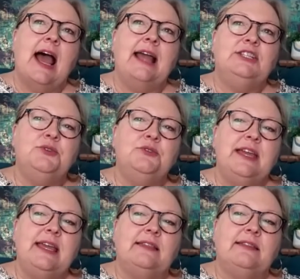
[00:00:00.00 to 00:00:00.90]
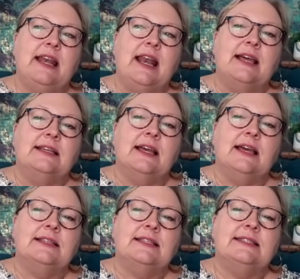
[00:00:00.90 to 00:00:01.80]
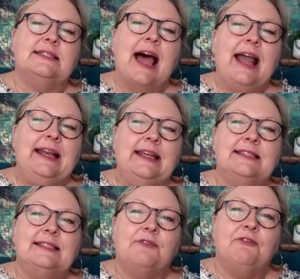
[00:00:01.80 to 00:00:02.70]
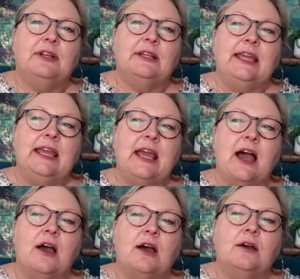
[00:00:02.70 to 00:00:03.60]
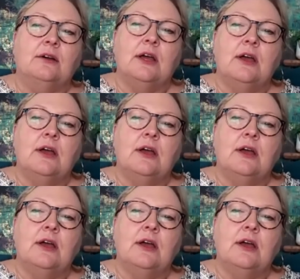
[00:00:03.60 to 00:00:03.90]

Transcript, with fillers: I do think that a, a sign is definitely a